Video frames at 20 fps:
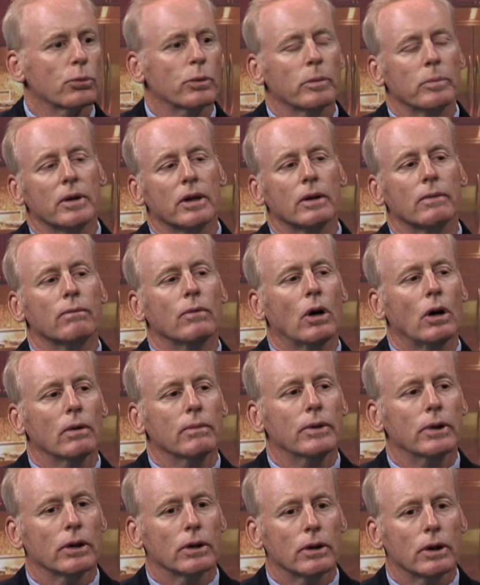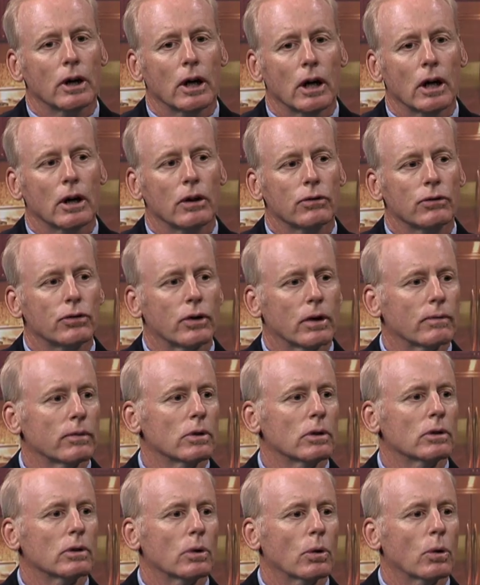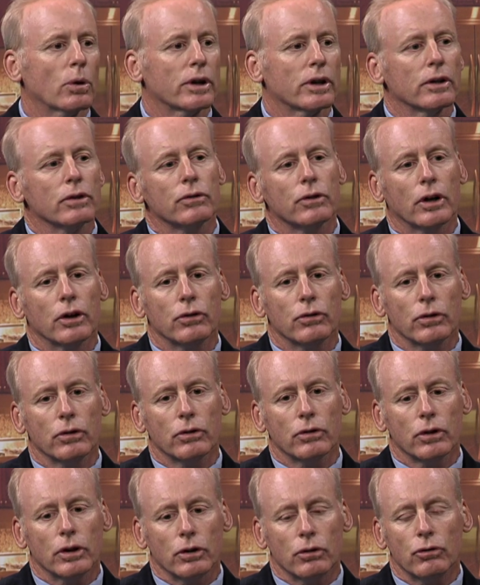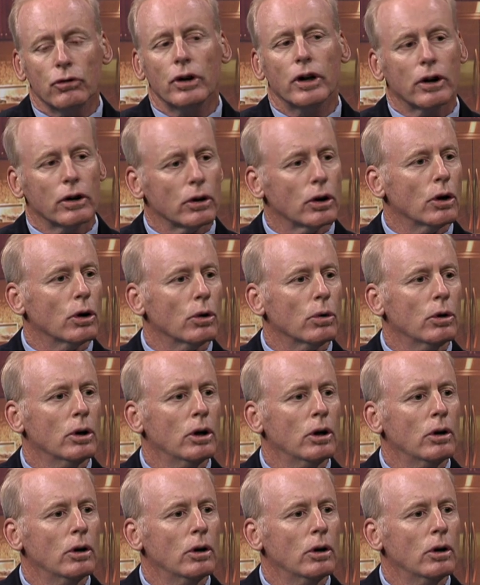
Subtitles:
we've been involved in several organizations, and Dyer,